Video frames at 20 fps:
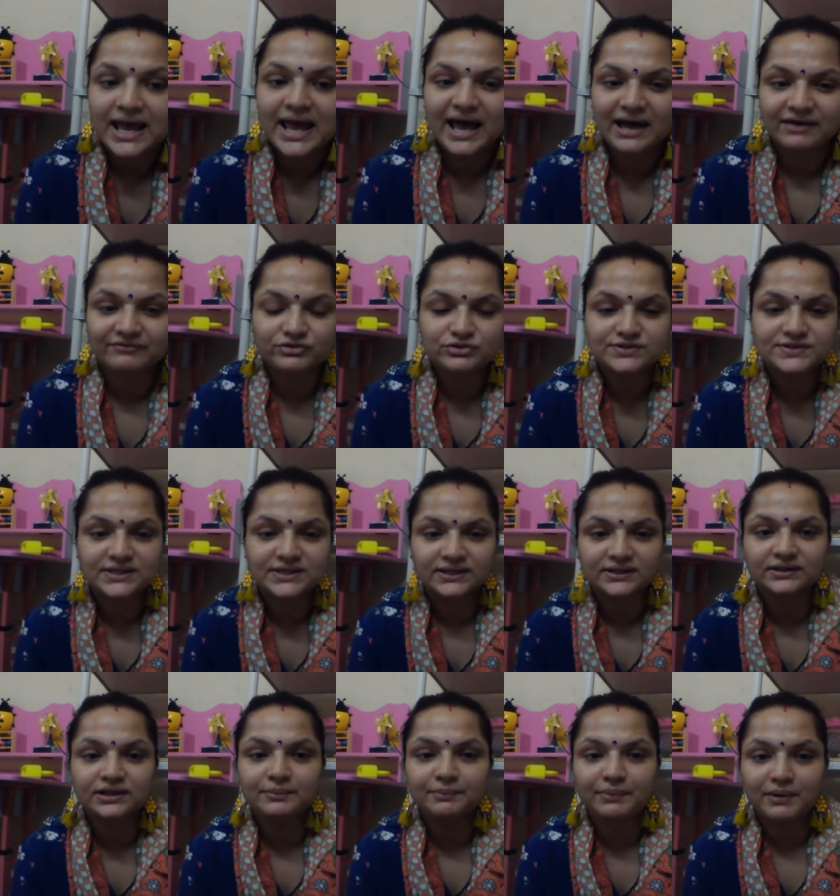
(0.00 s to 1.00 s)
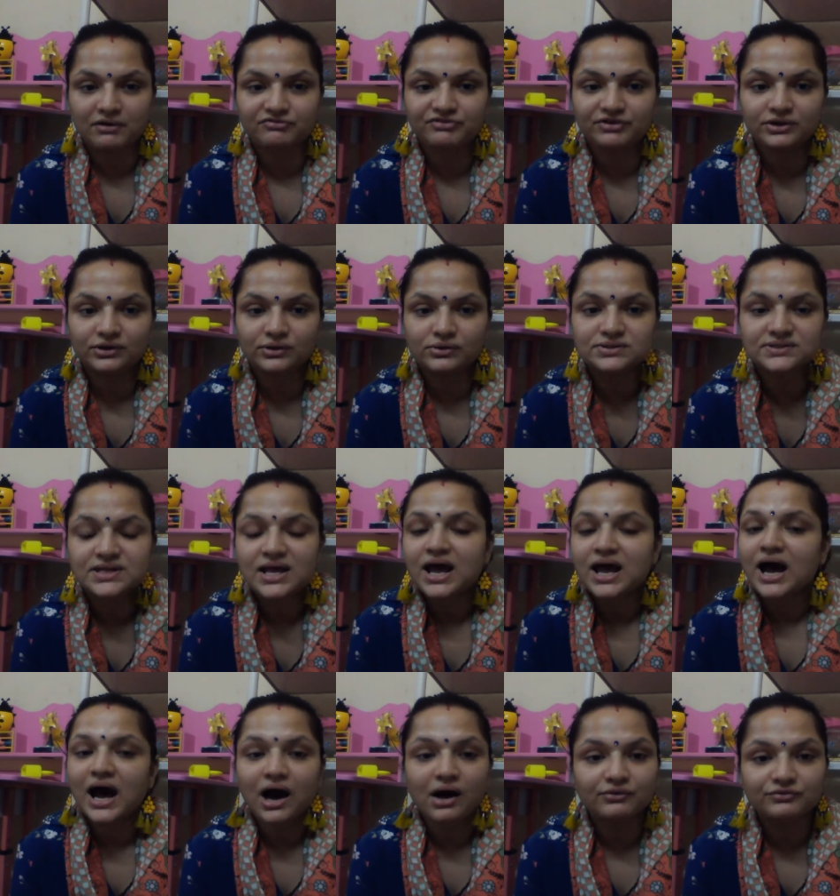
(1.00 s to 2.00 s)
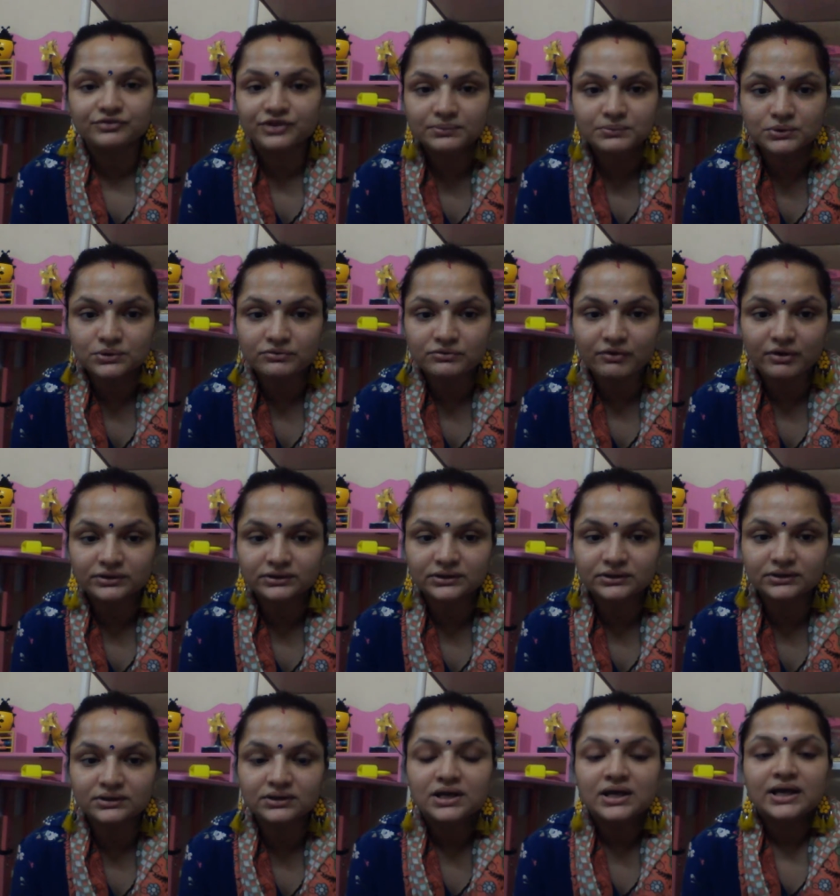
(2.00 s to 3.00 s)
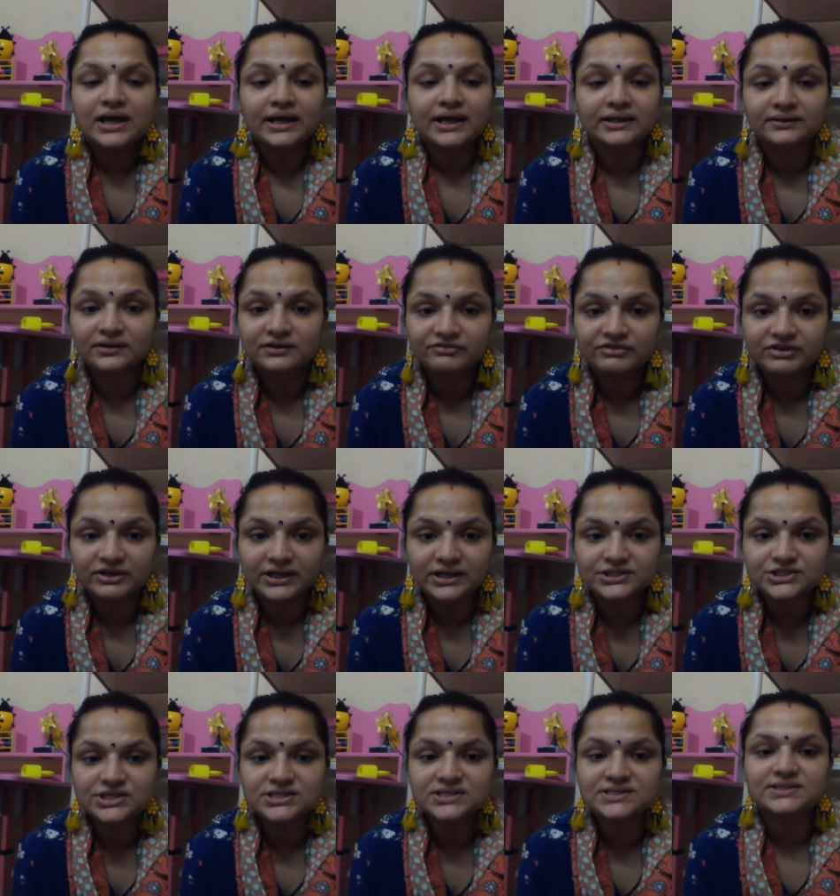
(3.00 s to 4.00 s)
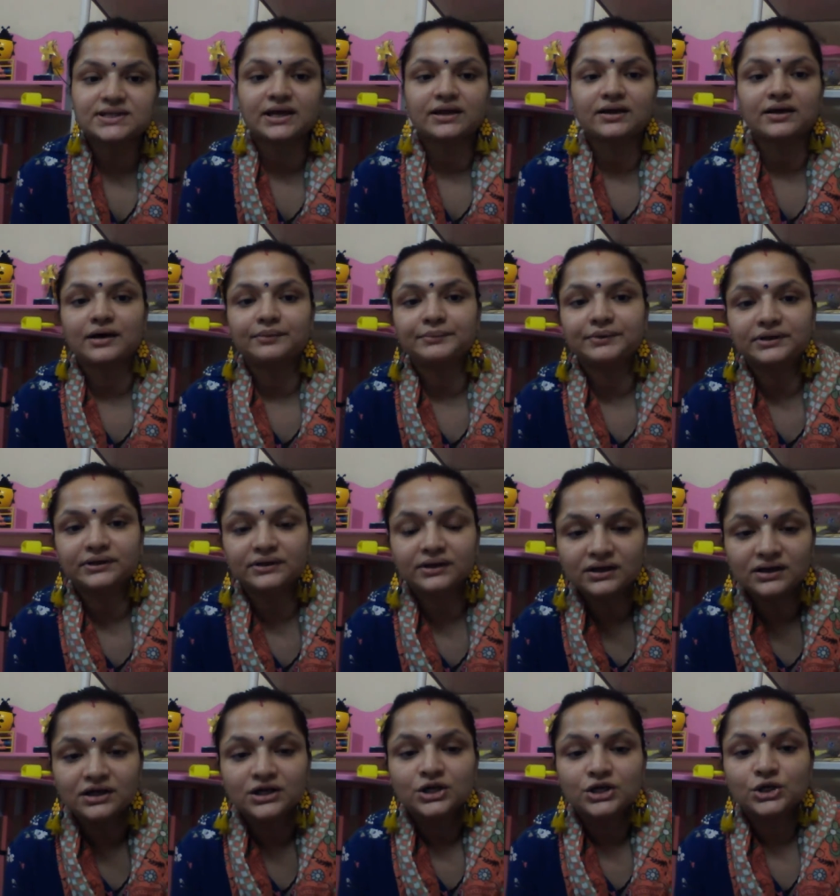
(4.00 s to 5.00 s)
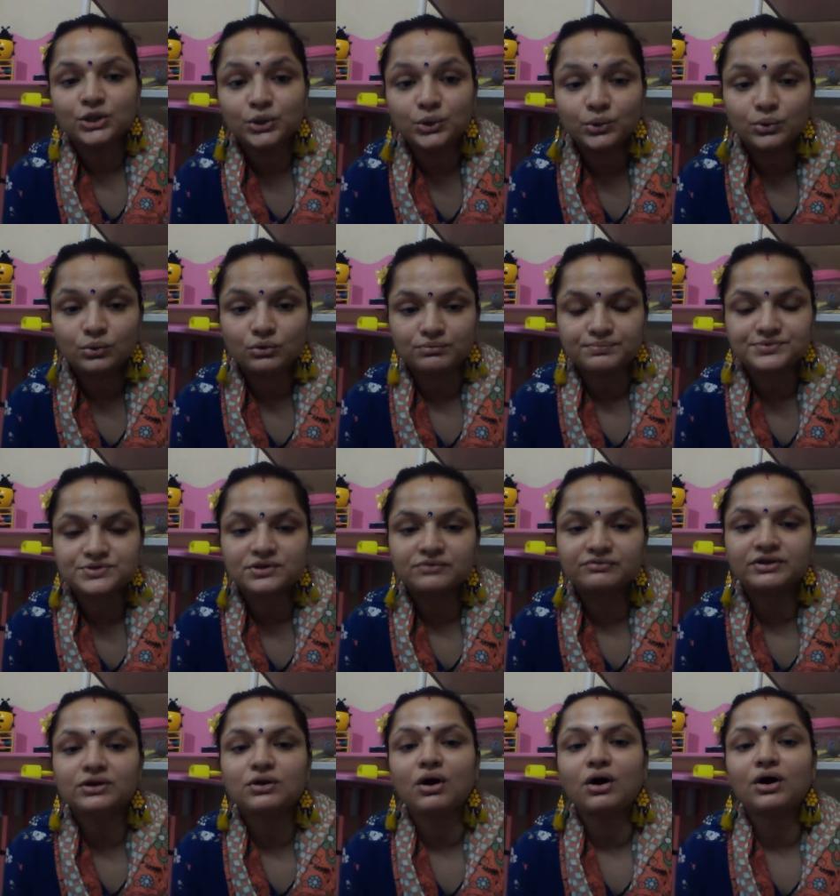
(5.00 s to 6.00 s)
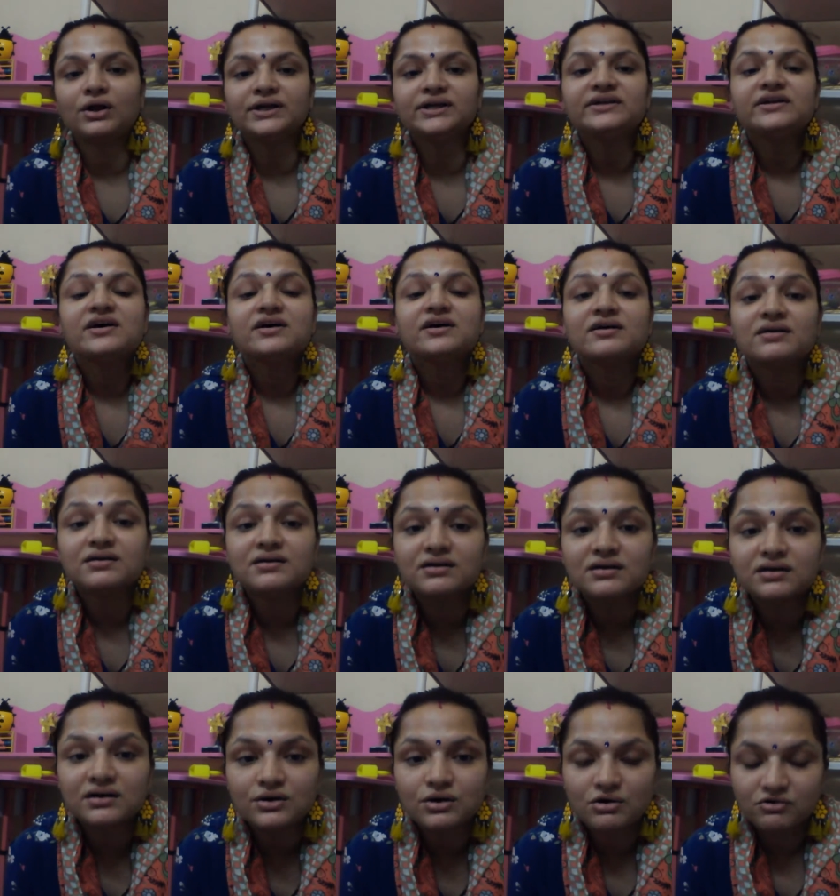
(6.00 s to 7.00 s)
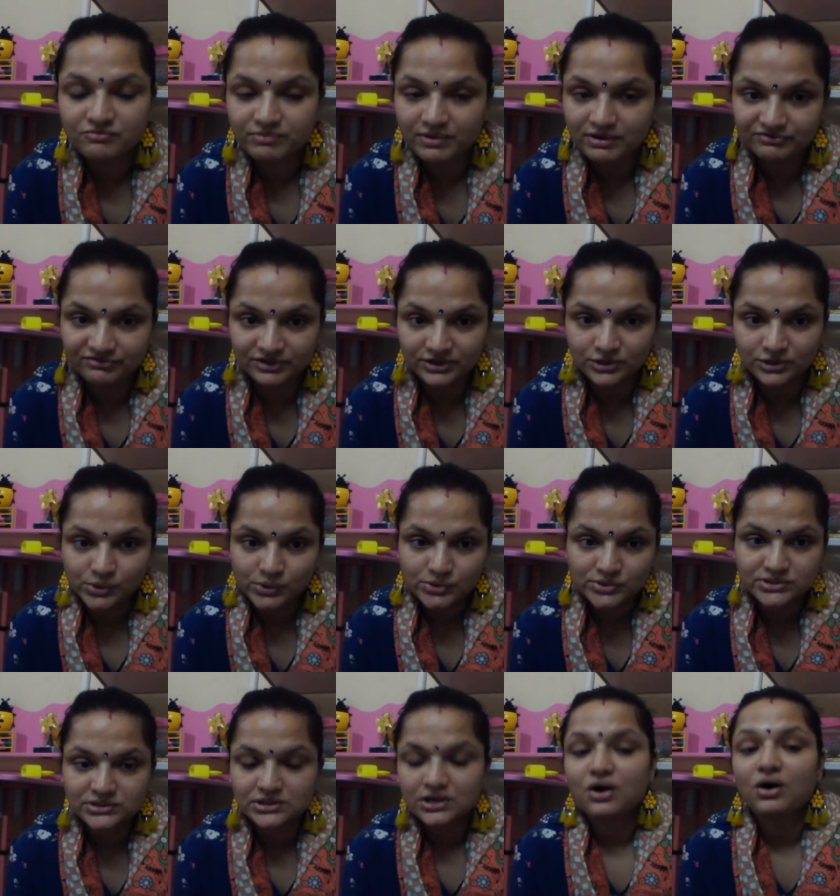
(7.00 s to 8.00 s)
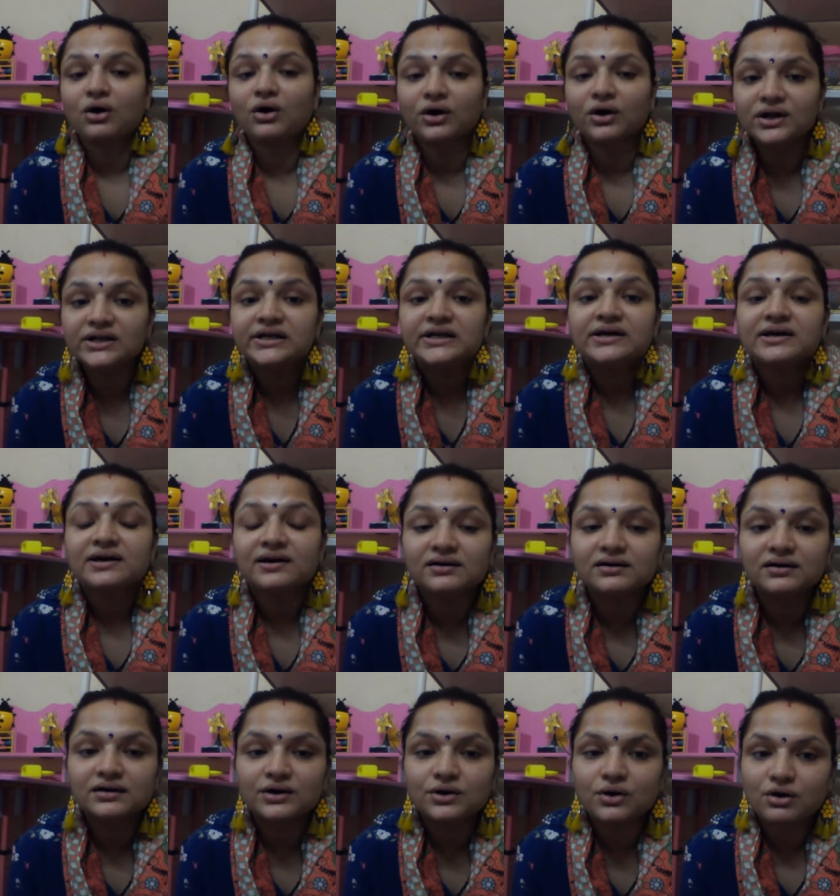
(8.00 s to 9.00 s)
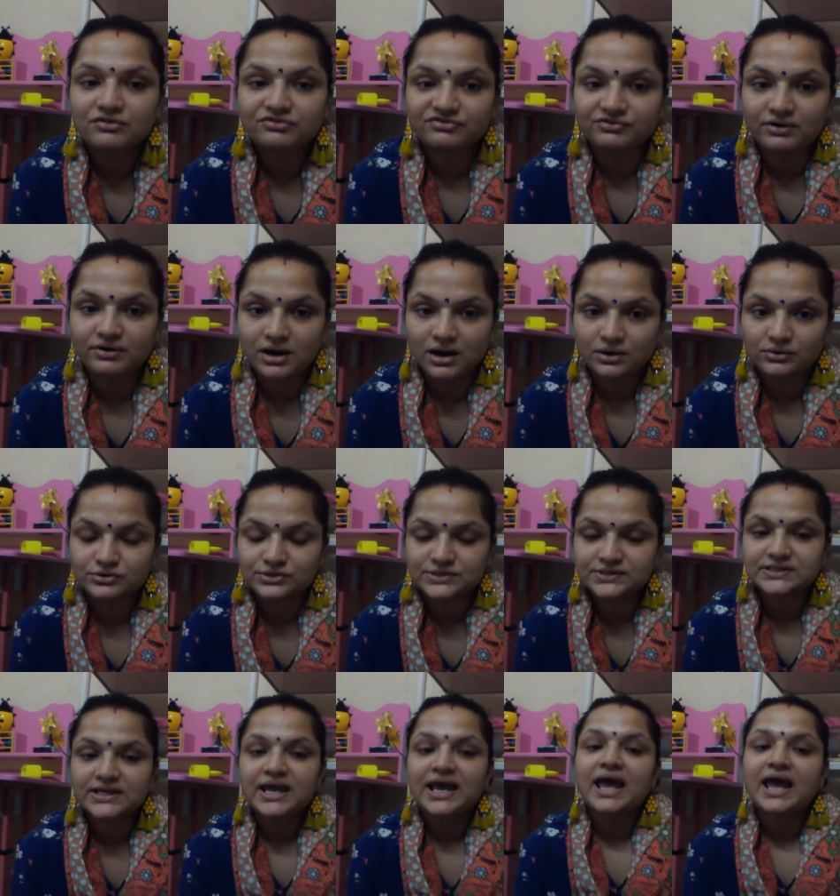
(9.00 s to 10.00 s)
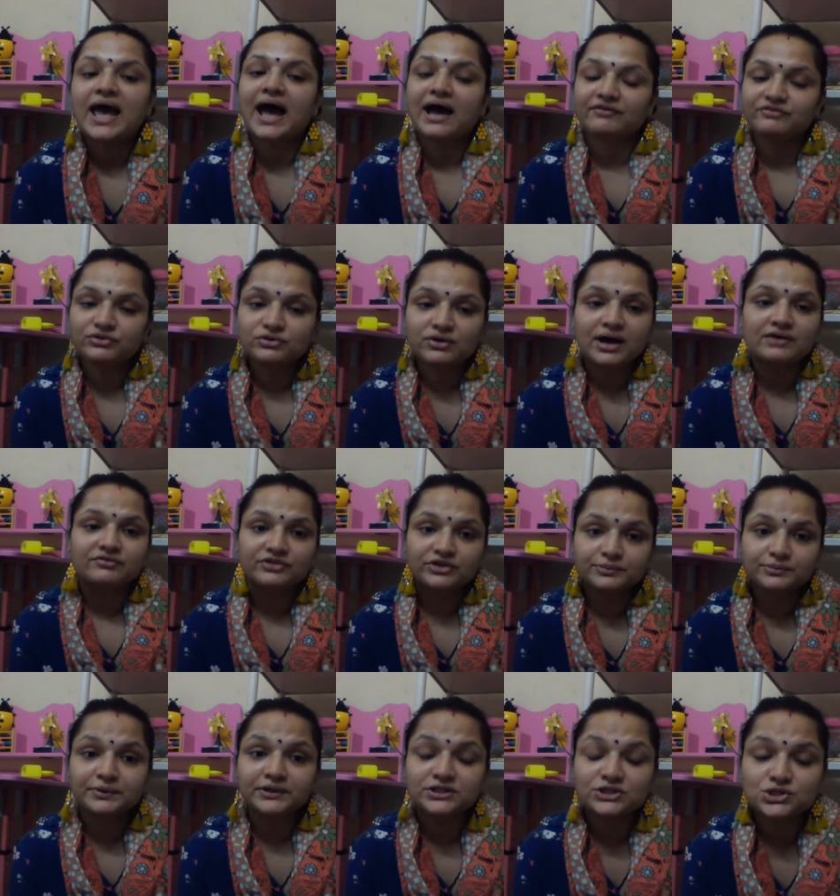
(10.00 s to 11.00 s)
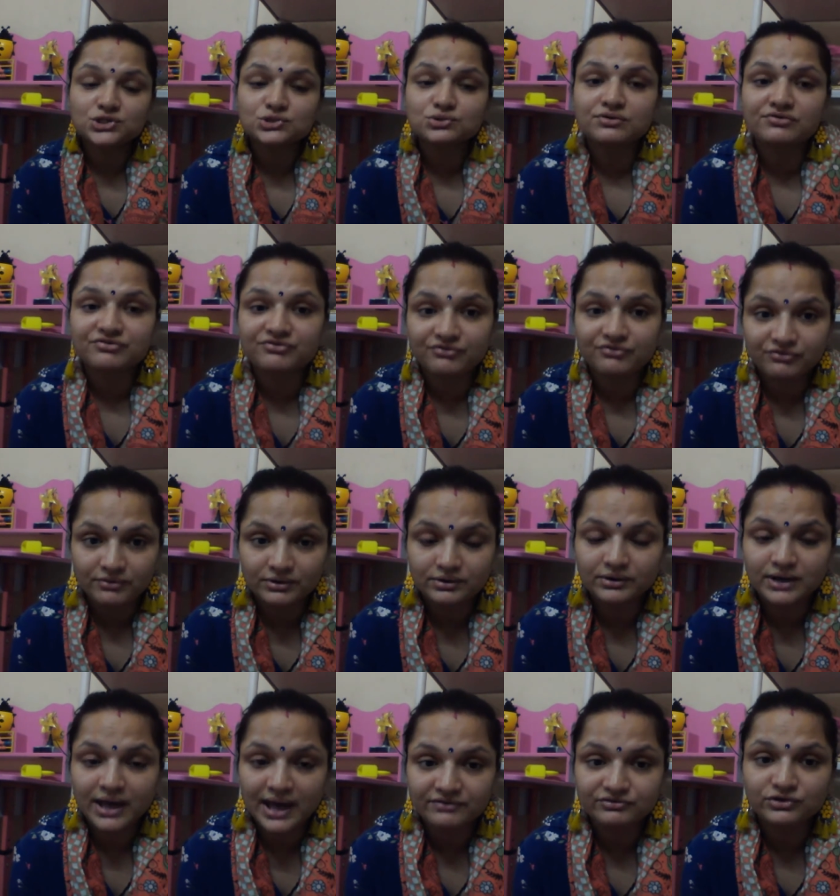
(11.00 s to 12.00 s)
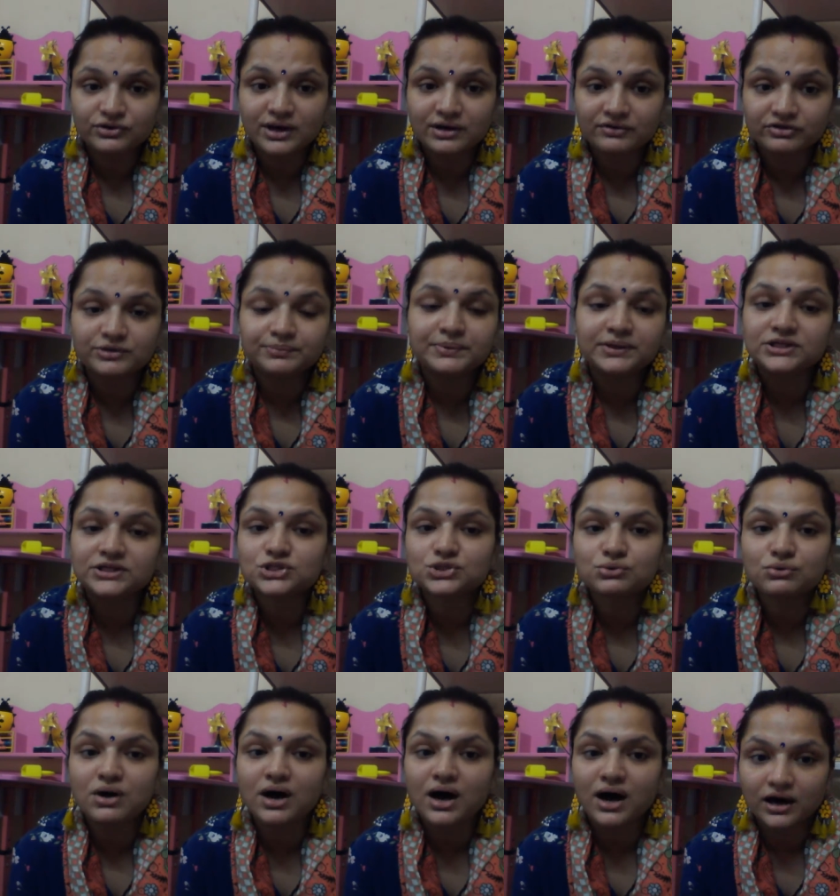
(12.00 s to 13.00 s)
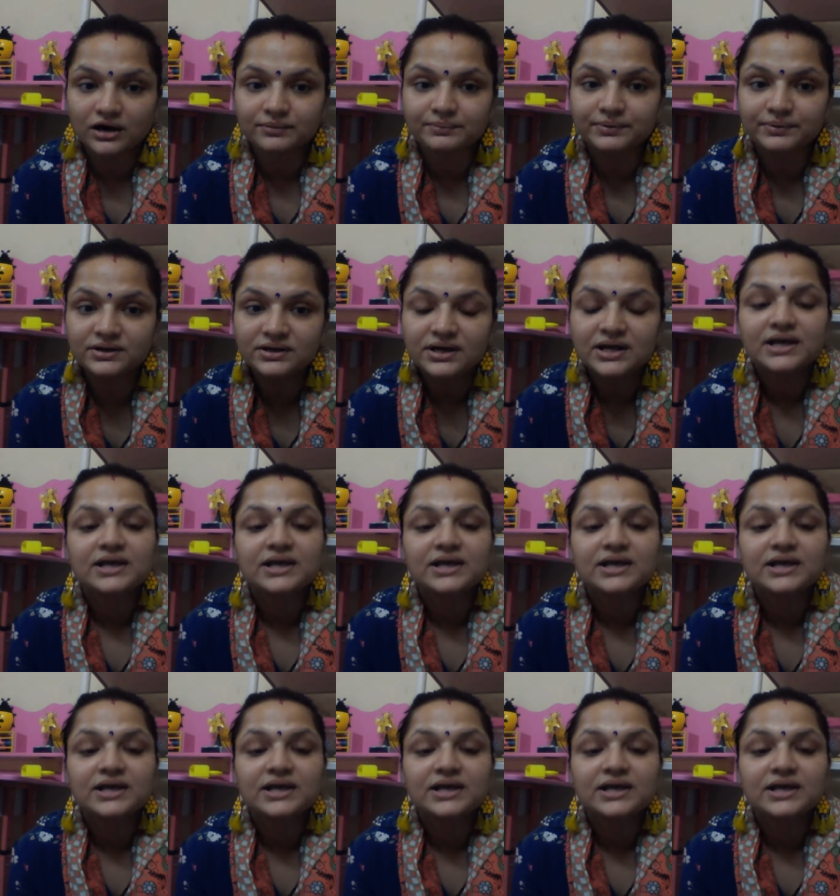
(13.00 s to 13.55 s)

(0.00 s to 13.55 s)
Have you seen the buffaloes? How they move on the in the villages? They come in a group. So we call it herd of buffaloes or herd of crowds. Have you ever been to a harbor?